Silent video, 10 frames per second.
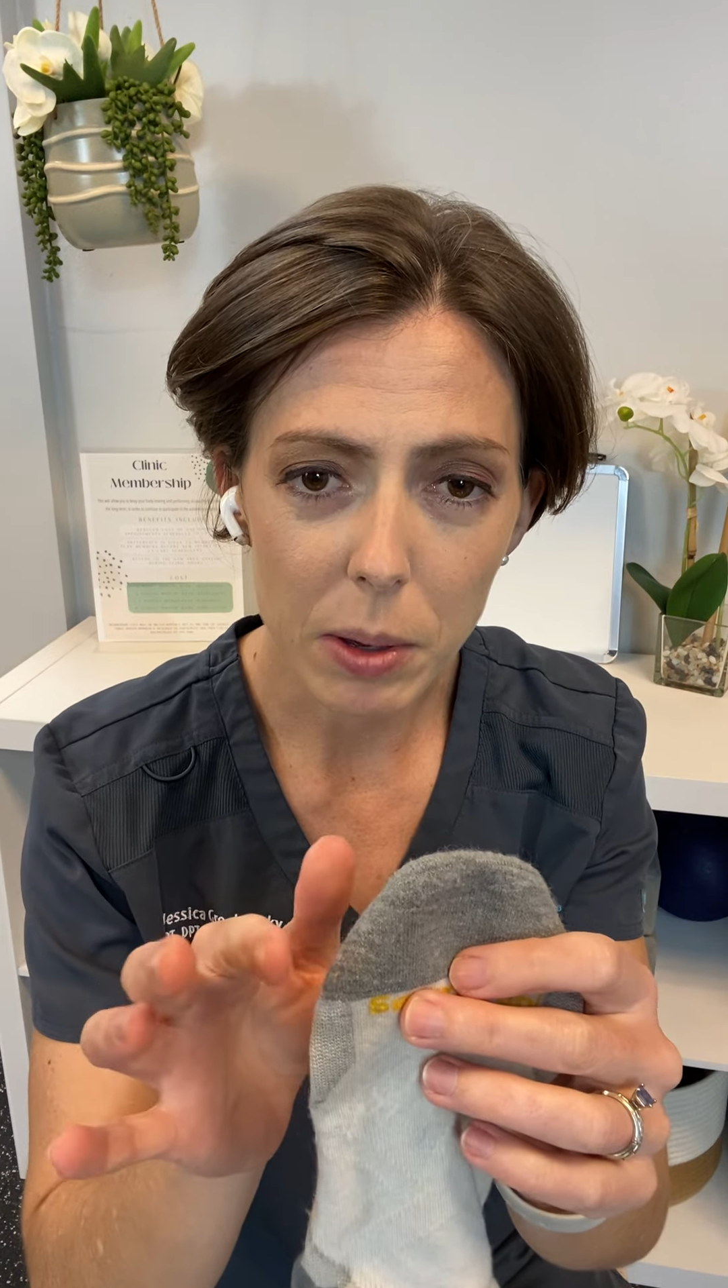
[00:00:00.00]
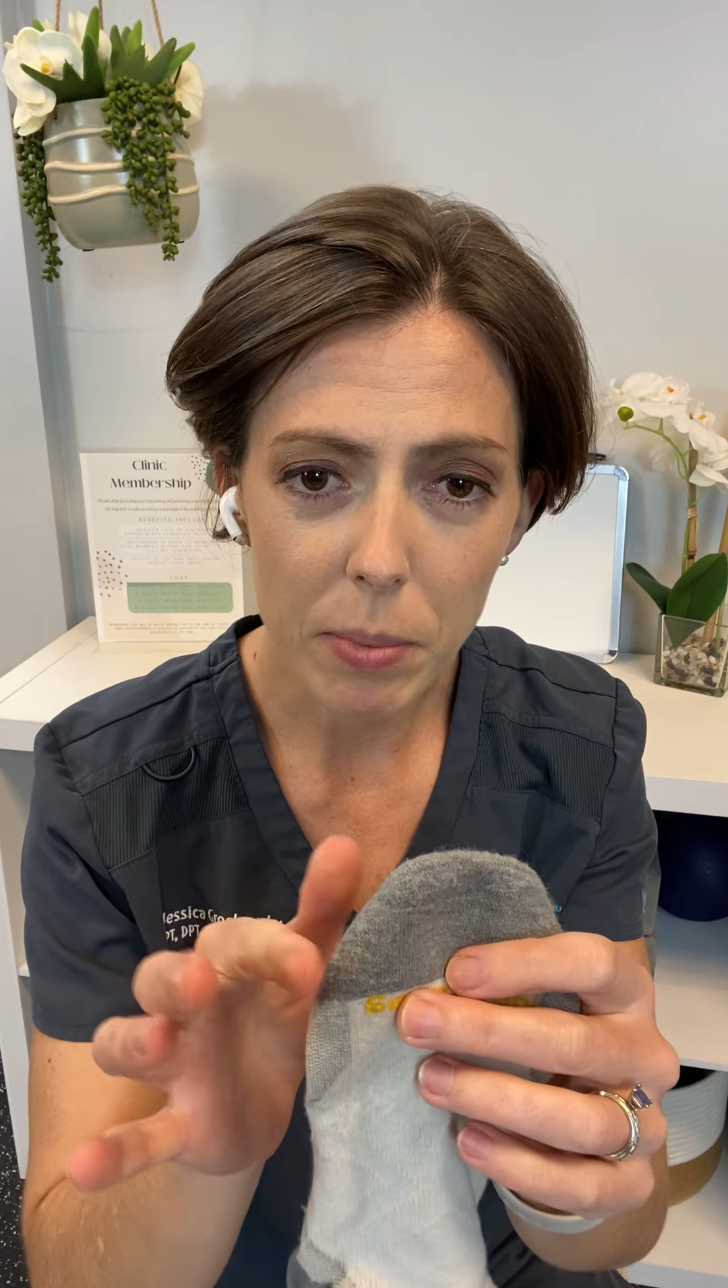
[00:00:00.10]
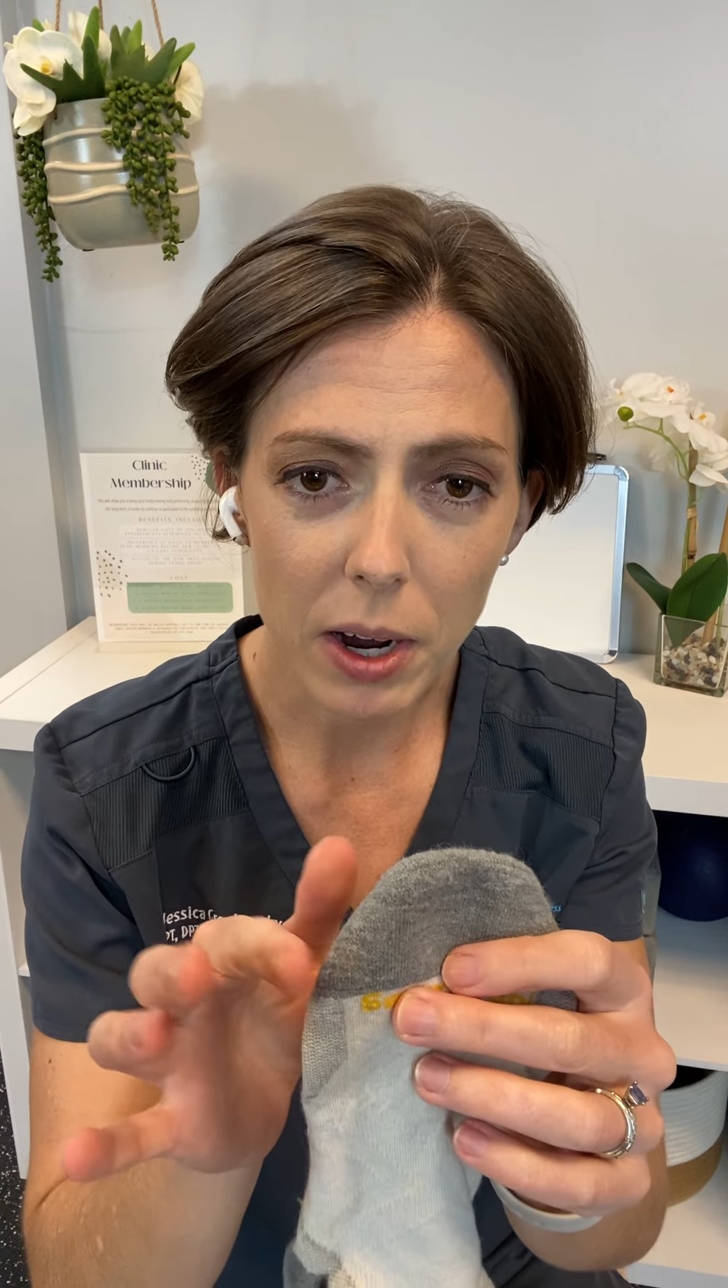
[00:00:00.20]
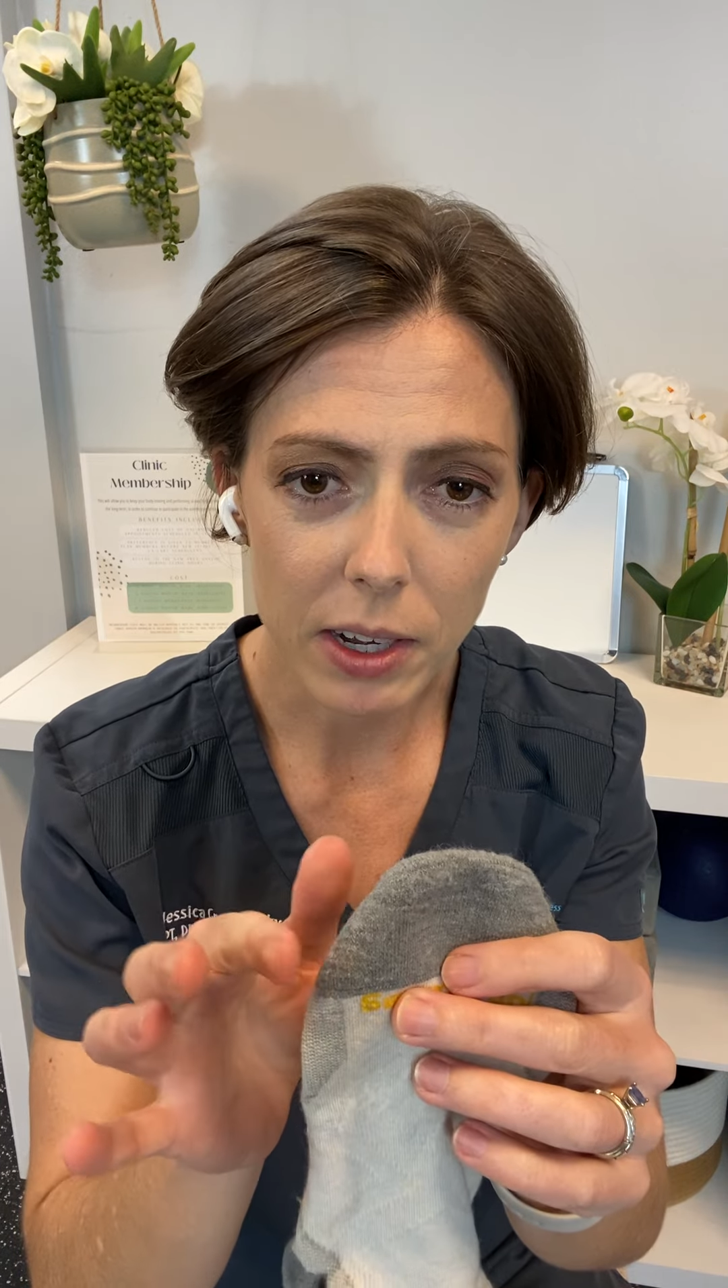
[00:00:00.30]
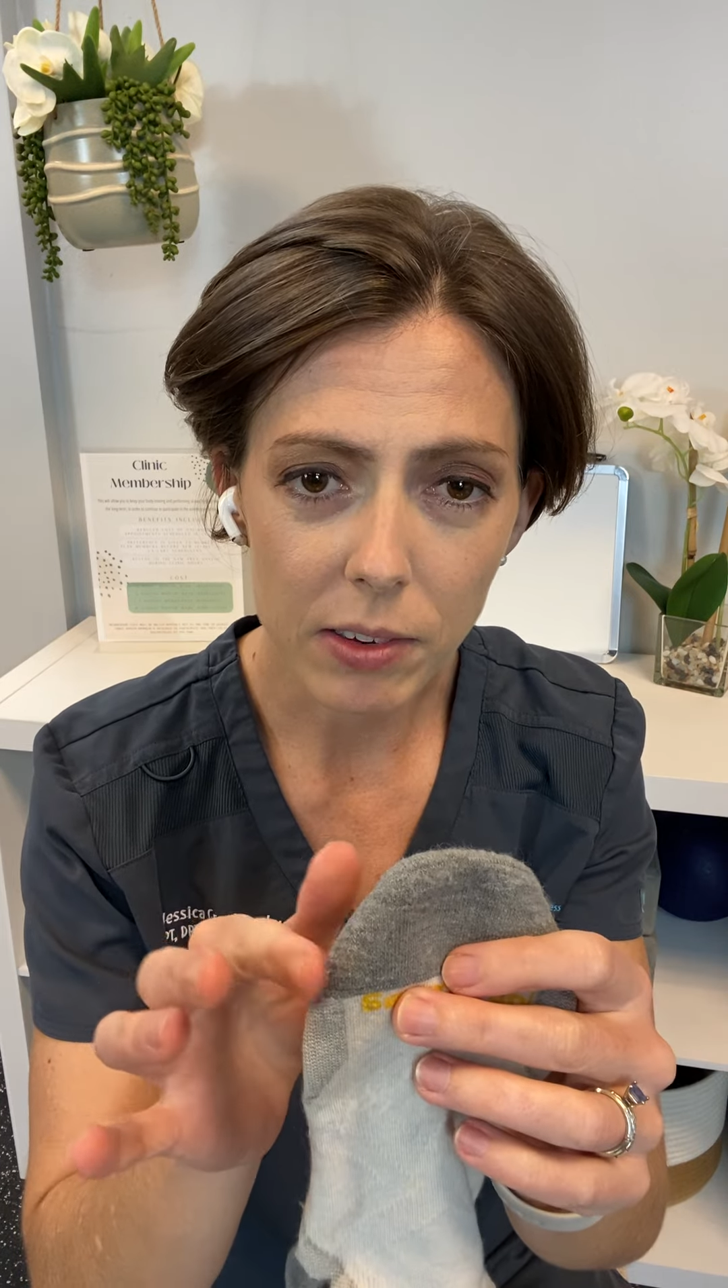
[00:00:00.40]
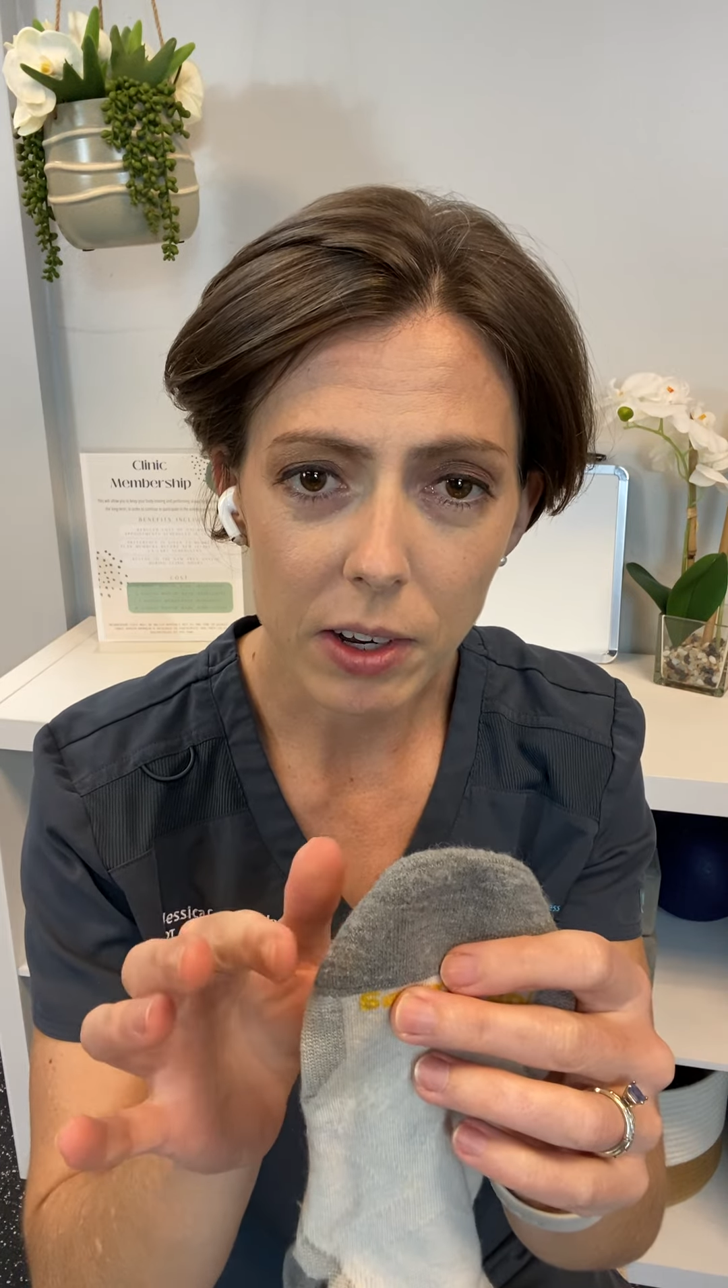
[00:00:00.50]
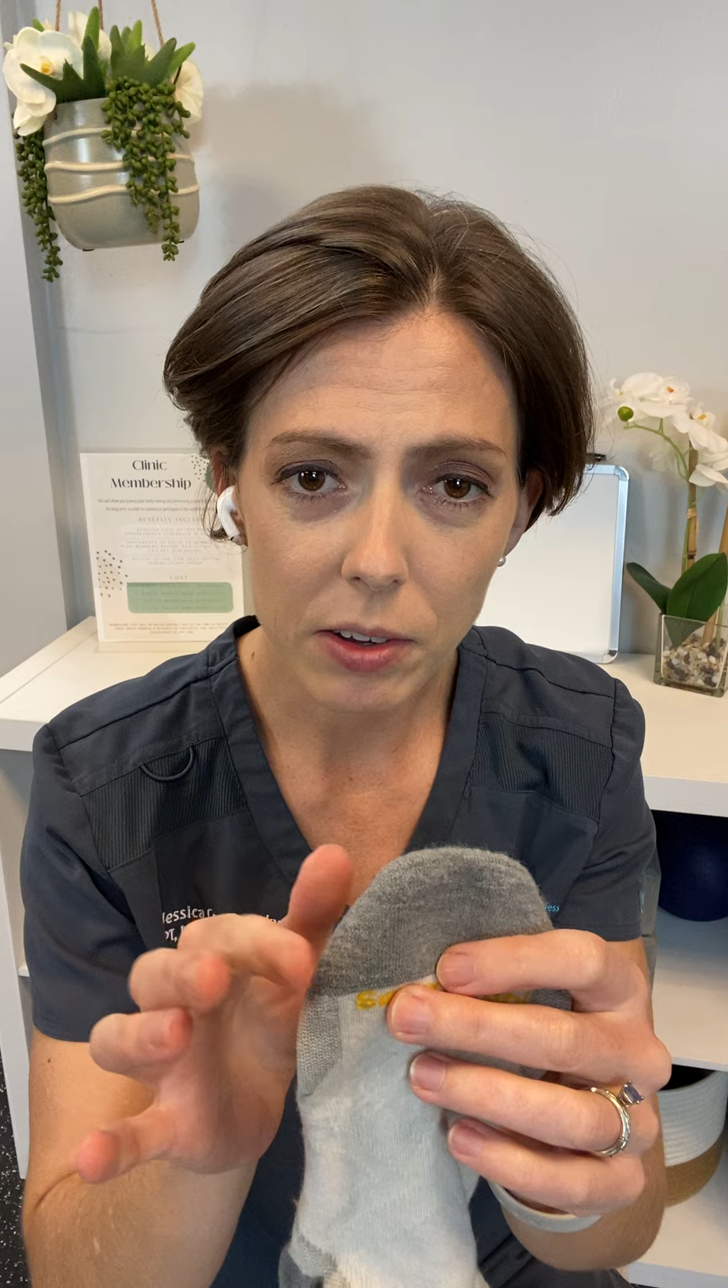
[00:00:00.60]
pockets here